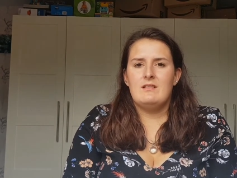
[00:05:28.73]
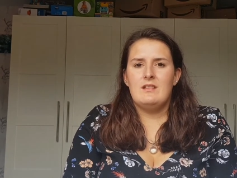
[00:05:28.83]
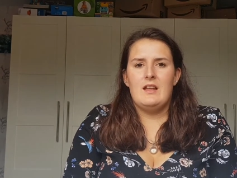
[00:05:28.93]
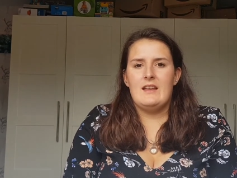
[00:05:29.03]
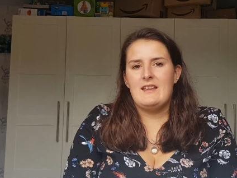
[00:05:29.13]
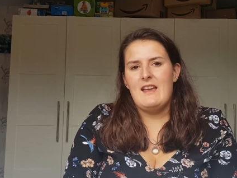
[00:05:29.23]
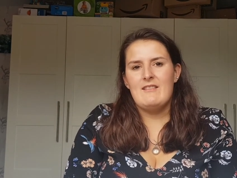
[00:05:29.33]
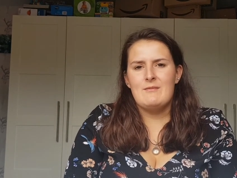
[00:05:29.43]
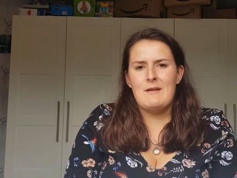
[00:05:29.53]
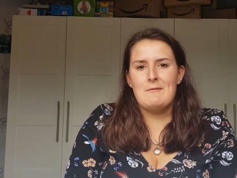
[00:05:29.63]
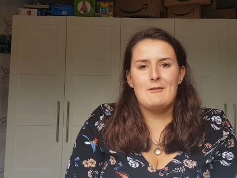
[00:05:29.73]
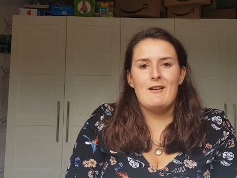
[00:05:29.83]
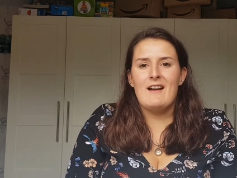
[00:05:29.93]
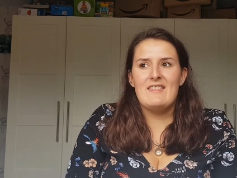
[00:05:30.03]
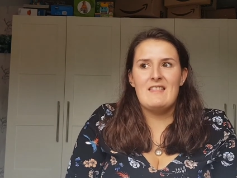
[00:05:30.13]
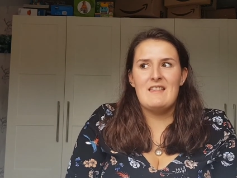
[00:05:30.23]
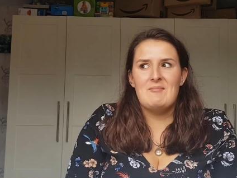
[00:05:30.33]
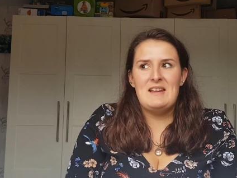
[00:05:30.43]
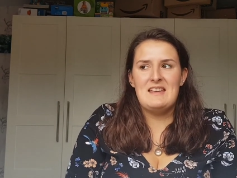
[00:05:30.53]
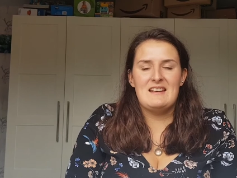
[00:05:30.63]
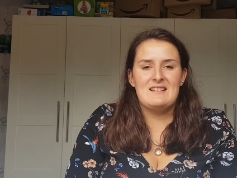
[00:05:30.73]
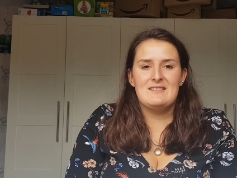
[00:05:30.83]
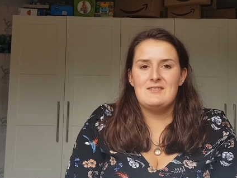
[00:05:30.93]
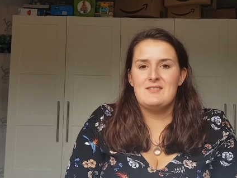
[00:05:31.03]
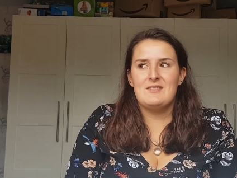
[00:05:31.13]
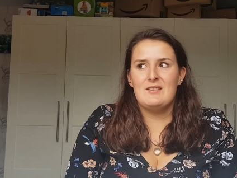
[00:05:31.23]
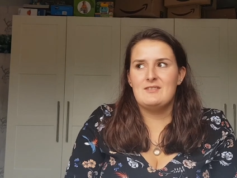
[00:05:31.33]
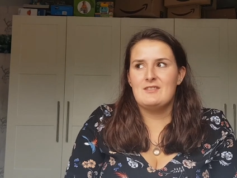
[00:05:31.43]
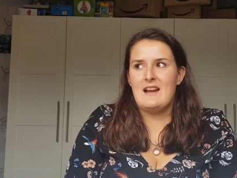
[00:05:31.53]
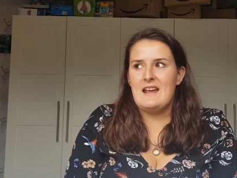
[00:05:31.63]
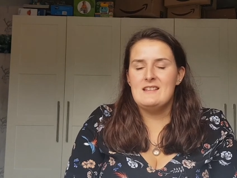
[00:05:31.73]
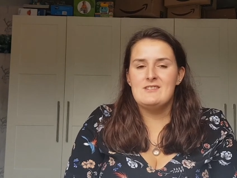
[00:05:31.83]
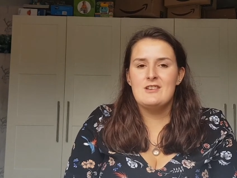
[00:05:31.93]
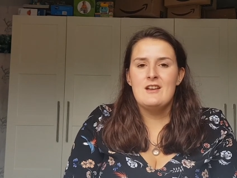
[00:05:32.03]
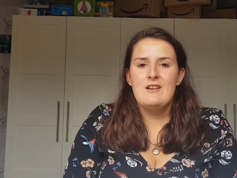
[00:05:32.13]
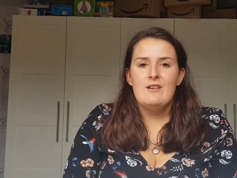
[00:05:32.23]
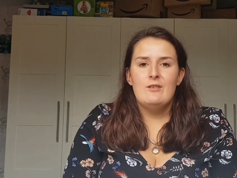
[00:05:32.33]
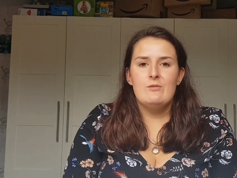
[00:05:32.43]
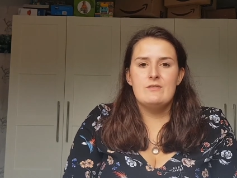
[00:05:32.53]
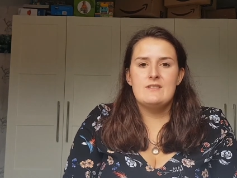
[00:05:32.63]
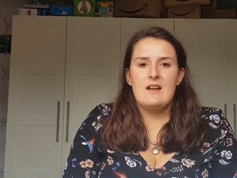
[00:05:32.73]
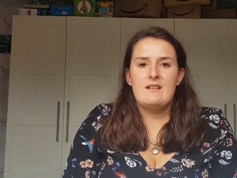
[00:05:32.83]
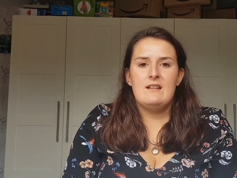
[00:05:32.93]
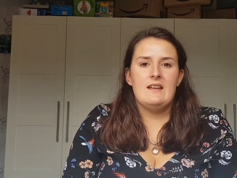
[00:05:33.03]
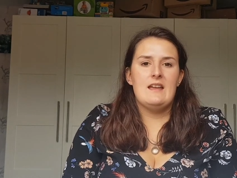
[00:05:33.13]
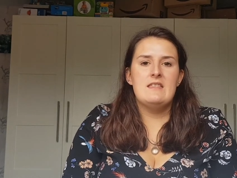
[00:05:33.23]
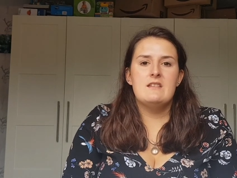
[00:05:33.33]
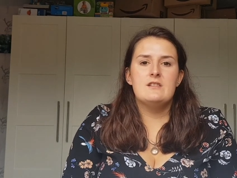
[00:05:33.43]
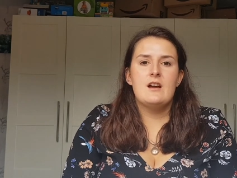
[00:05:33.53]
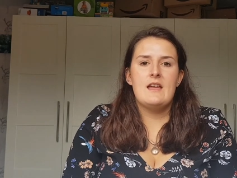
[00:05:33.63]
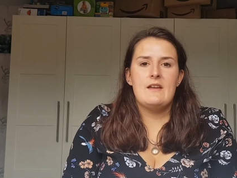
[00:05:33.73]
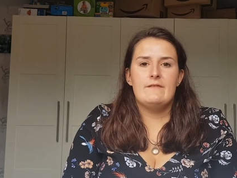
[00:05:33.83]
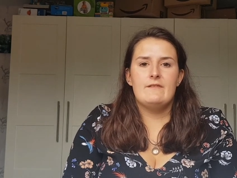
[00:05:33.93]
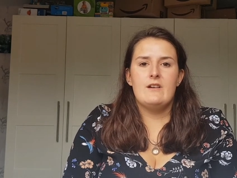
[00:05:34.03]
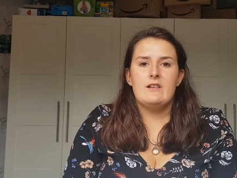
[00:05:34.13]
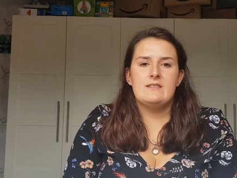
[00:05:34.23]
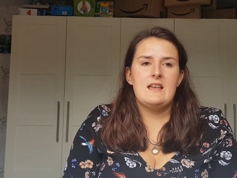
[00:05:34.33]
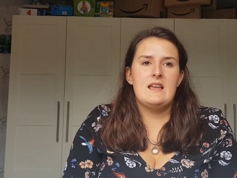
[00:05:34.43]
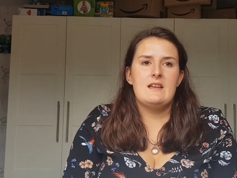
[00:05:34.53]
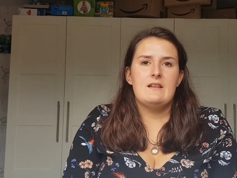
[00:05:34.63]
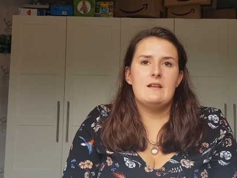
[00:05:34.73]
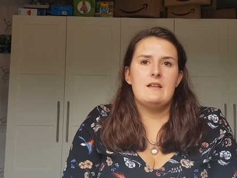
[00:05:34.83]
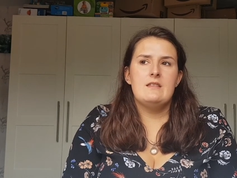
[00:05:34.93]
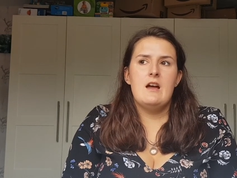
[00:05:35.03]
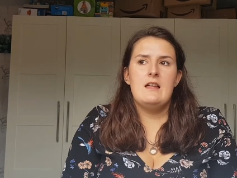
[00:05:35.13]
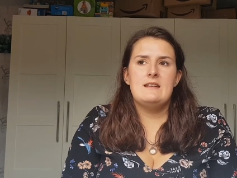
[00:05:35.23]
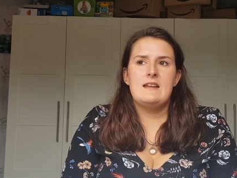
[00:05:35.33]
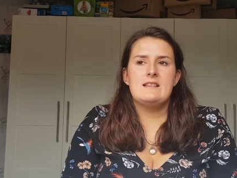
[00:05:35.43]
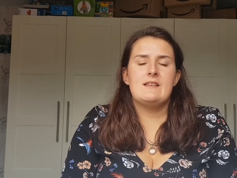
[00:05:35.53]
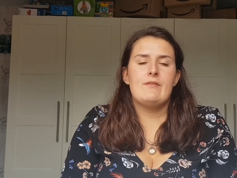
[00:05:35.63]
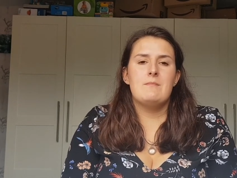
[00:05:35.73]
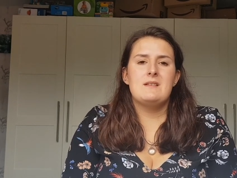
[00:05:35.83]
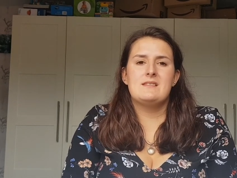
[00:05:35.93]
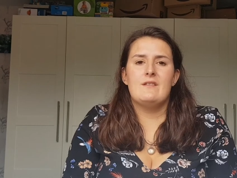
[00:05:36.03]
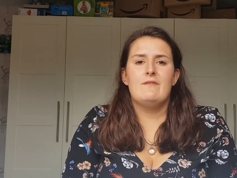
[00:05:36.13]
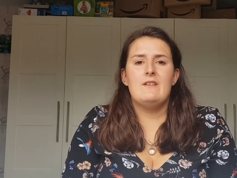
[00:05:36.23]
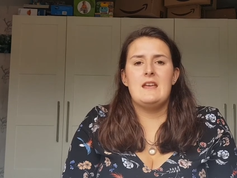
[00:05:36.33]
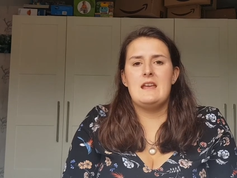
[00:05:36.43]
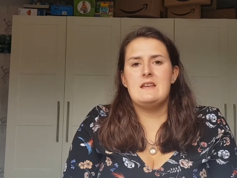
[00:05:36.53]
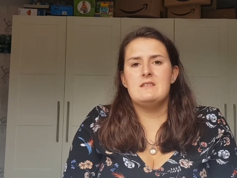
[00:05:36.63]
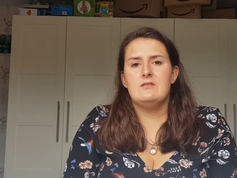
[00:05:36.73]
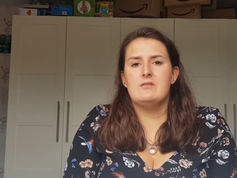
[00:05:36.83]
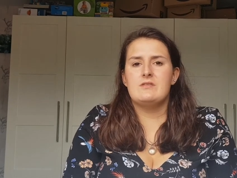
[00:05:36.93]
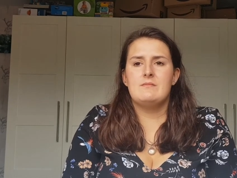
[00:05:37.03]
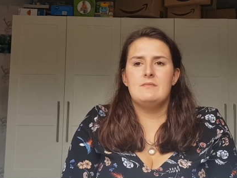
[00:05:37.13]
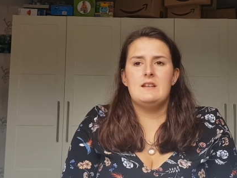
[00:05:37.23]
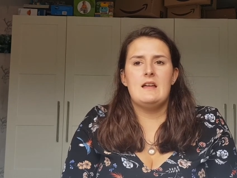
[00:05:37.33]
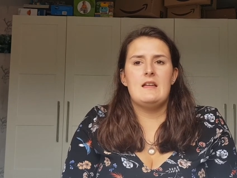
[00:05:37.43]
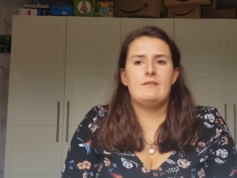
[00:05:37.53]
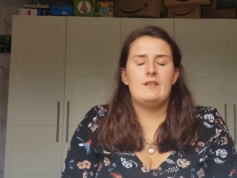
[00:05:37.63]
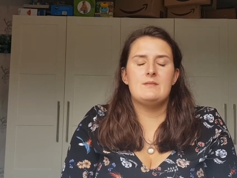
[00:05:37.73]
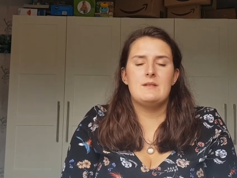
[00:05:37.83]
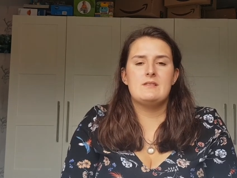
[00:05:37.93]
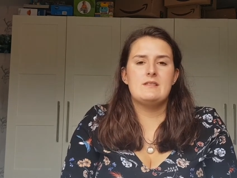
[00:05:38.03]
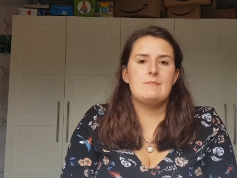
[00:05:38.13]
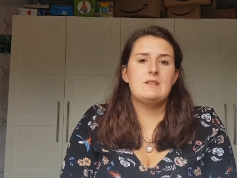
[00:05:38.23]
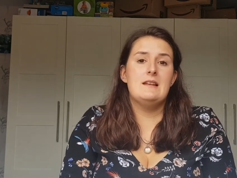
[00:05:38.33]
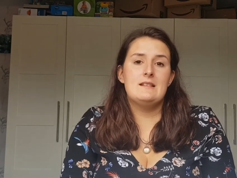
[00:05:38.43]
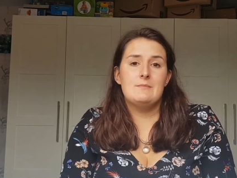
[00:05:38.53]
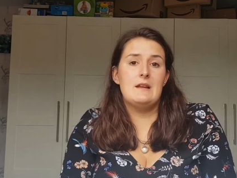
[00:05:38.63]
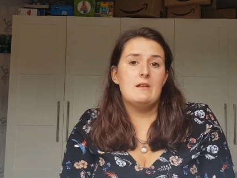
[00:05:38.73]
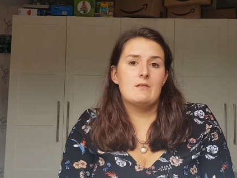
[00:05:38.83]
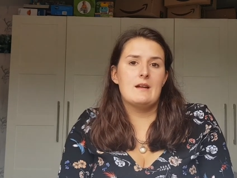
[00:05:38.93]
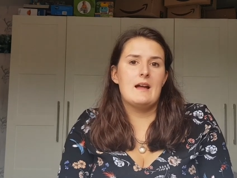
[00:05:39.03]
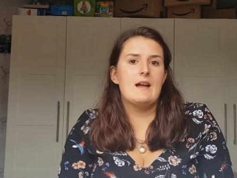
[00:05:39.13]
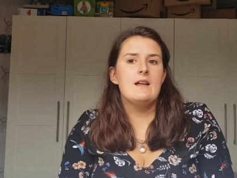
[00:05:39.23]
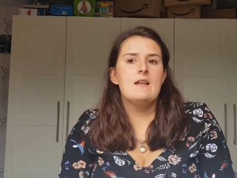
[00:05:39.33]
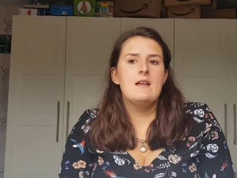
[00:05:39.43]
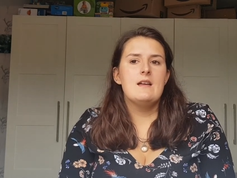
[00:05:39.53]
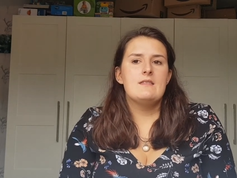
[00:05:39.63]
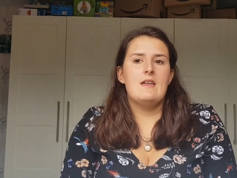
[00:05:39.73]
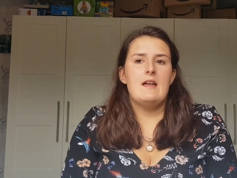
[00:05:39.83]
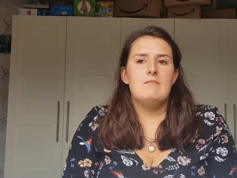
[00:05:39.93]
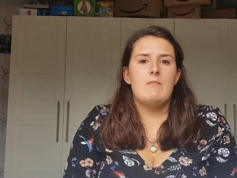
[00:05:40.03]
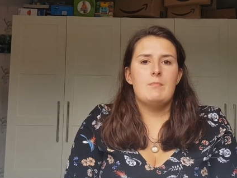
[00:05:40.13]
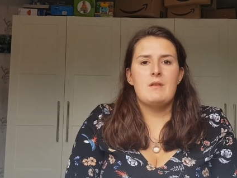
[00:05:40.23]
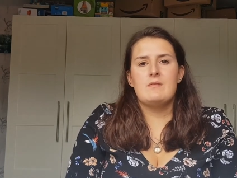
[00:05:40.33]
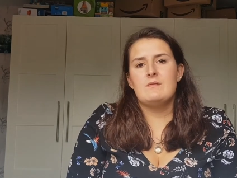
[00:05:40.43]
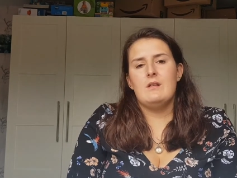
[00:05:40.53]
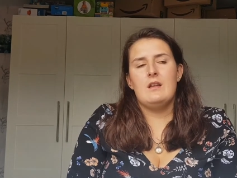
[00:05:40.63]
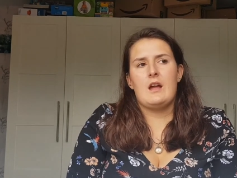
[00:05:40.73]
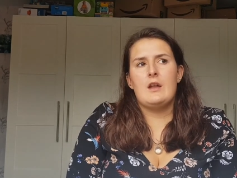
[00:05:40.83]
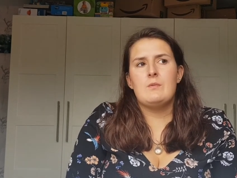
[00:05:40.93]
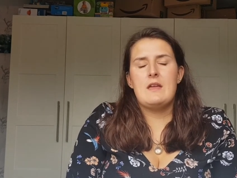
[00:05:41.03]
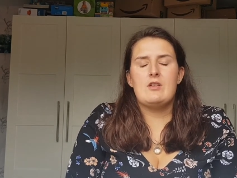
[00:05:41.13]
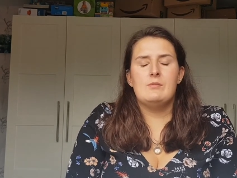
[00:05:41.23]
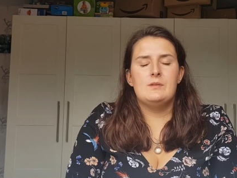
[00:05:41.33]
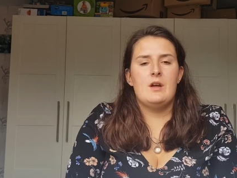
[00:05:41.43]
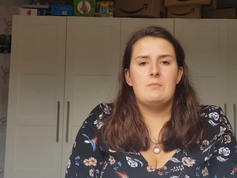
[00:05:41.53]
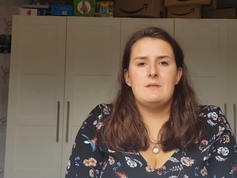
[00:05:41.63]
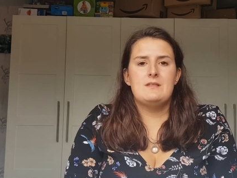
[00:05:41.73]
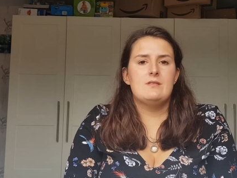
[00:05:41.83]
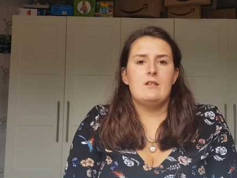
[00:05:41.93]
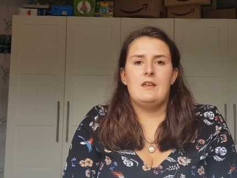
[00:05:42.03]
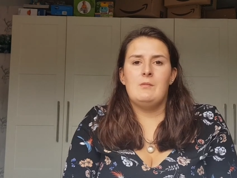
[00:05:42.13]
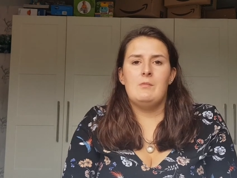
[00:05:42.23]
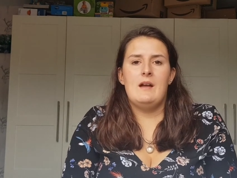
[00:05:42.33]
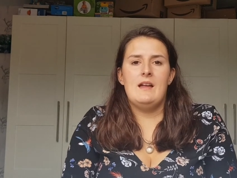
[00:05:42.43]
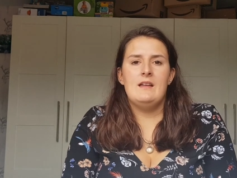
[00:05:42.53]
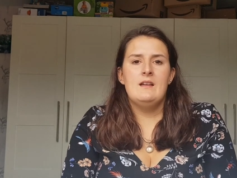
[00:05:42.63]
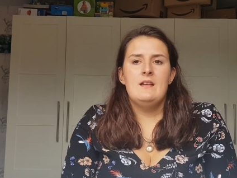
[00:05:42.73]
like hearing a baby cry and then them leaking is just so strange. Also, like in the night, if say in the early days, if I missed a feed or something like that, if Esme slept a little bit longer, then my boobs, like I'd wake up and I'd be soaking wet.